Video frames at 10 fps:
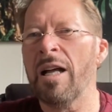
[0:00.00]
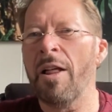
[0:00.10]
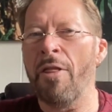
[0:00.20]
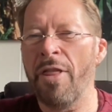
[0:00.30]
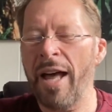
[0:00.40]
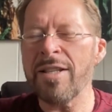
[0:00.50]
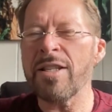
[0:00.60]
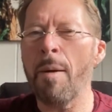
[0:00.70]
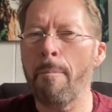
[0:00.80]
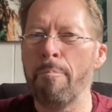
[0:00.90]
that's
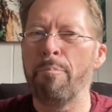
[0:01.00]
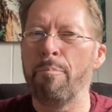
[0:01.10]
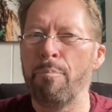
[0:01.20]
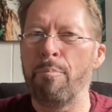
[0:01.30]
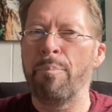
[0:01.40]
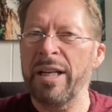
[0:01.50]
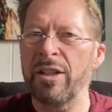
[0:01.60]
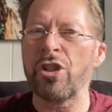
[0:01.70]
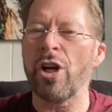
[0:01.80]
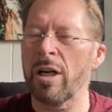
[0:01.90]
a
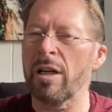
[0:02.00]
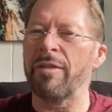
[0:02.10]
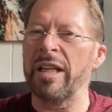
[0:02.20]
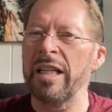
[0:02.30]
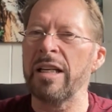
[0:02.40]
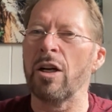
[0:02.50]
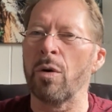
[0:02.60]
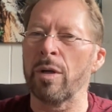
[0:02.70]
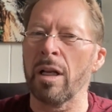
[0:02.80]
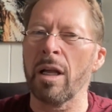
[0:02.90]
big chunk of ego,
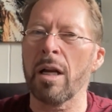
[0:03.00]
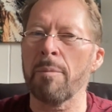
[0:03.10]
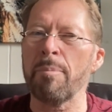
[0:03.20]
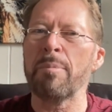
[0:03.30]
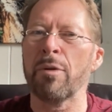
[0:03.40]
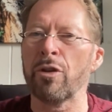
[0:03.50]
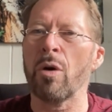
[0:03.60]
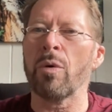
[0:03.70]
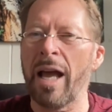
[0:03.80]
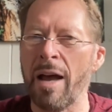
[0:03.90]
and a lot of people
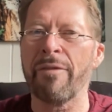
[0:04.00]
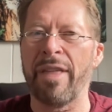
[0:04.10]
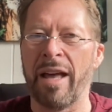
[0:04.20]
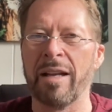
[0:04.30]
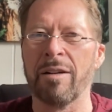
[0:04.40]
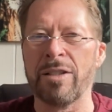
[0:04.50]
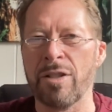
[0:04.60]
don't have that, right?